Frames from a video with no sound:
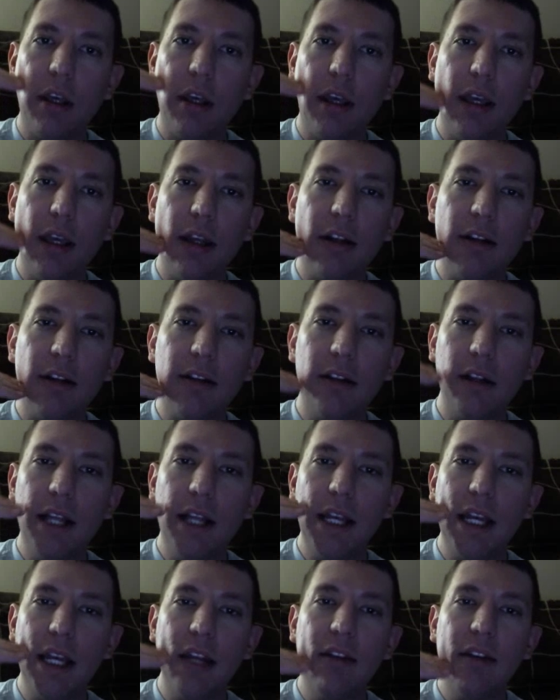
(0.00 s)
And
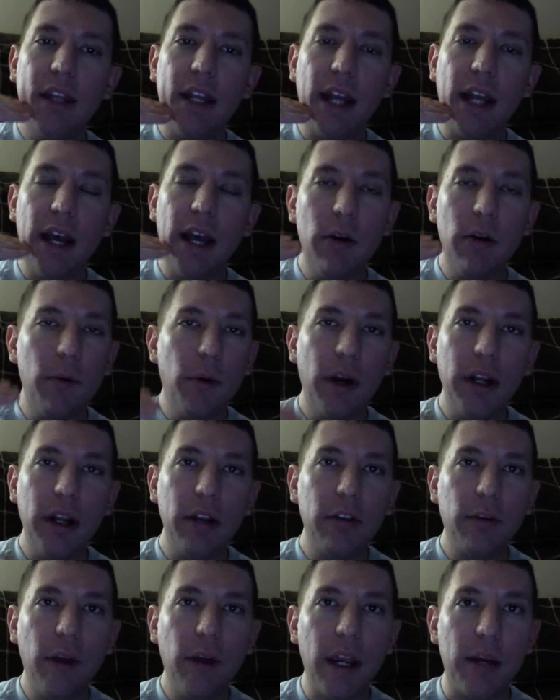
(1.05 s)
like I said, I don't want
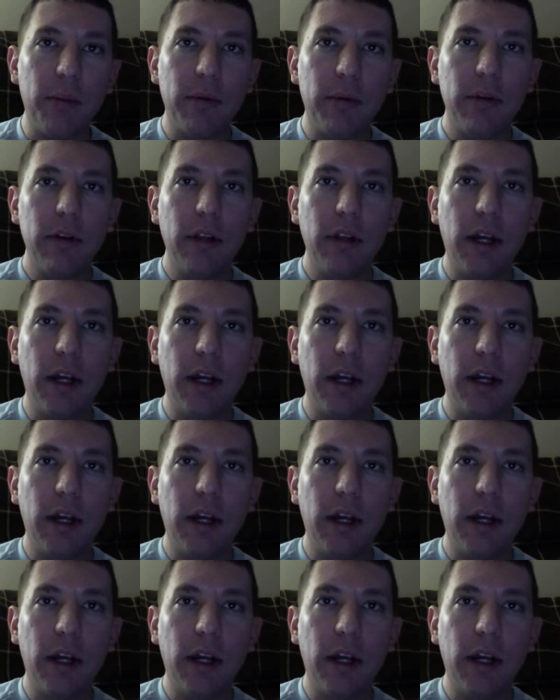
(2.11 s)
to scrape.